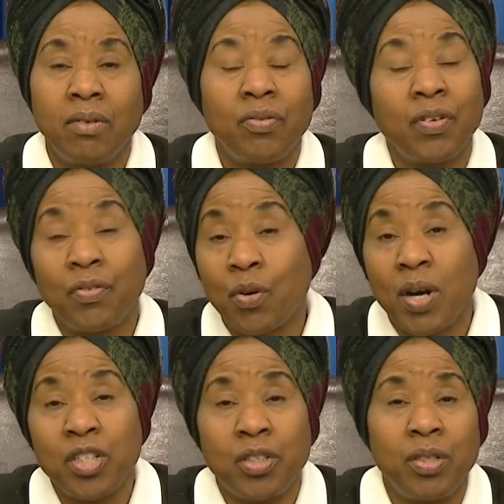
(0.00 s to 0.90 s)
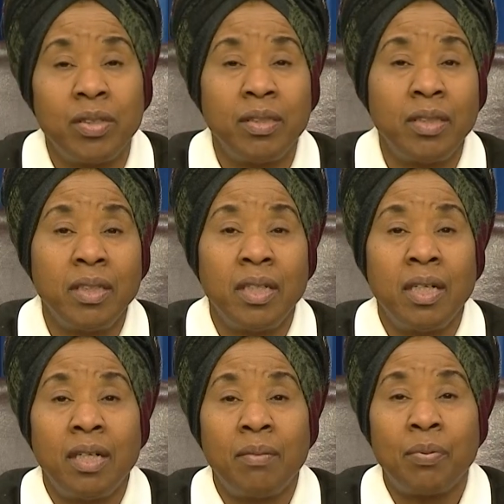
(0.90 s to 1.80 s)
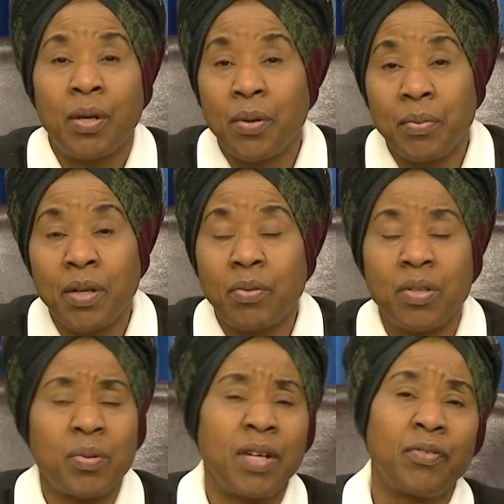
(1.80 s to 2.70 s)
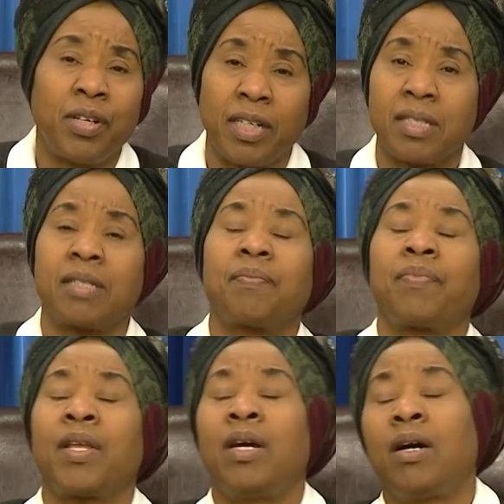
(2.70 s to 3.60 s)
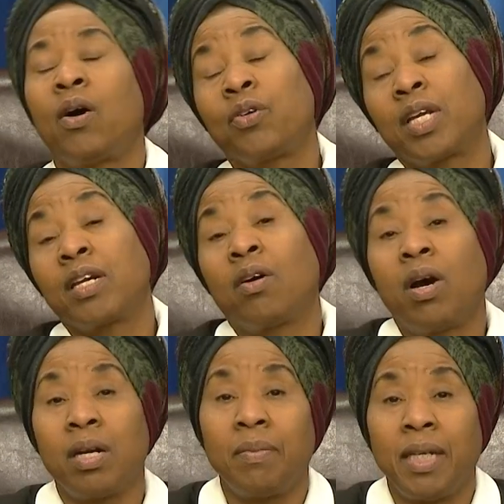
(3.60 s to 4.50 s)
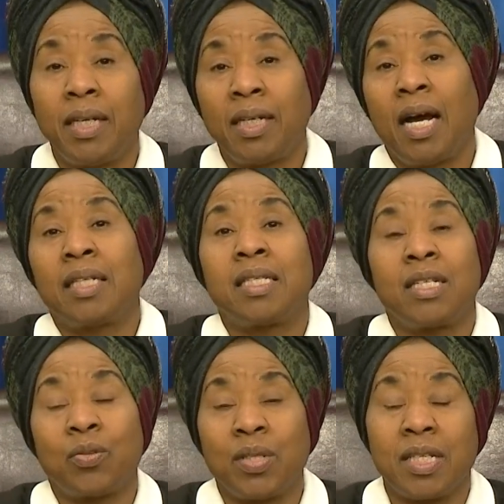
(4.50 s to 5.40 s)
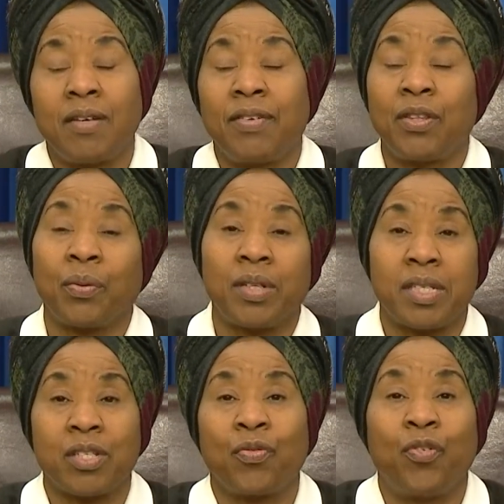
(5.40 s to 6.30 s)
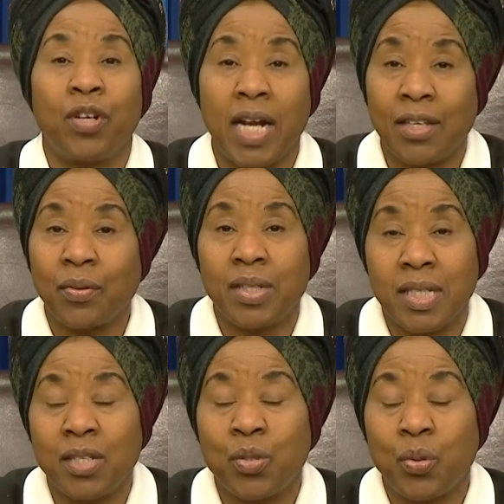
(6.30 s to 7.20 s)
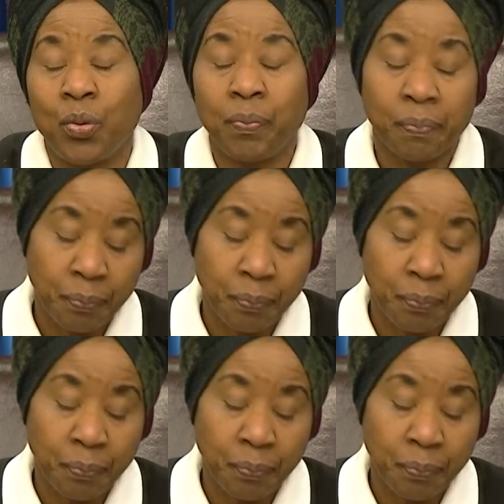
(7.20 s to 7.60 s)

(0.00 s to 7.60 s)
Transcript: If you have a question, prayer request, whatever it is. Or you can call me at six one seven, three six four, nine three six two